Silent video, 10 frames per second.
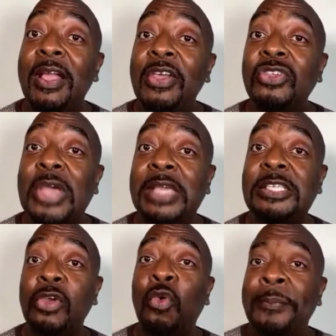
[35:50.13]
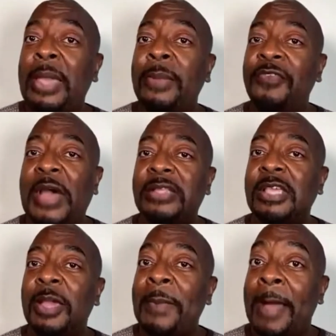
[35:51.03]
So I said, well, maybe if I
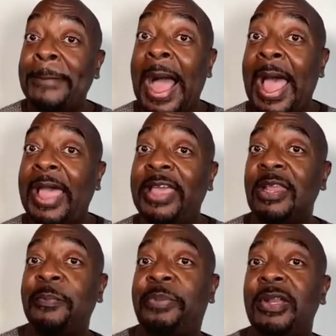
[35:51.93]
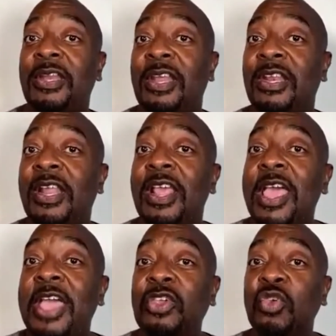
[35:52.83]
take my mind and put it in
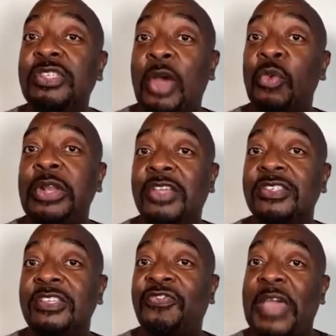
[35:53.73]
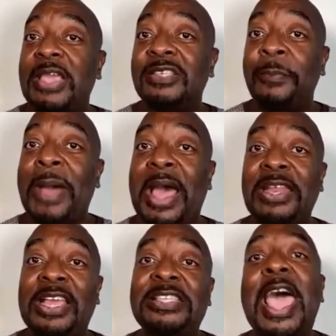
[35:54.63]
and use someone else's face and
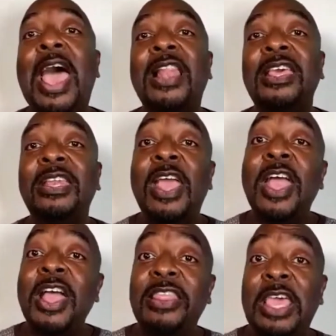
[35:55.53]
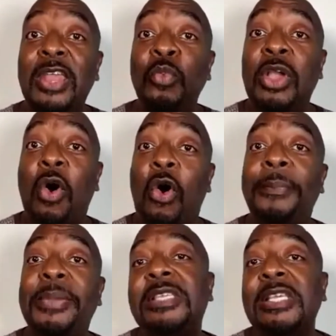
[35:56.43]
body and talent, then we could all
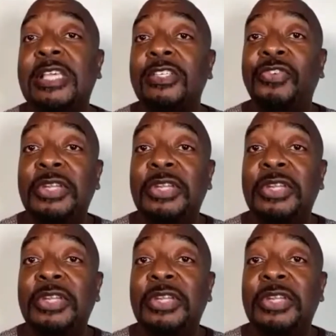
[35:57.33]
be successful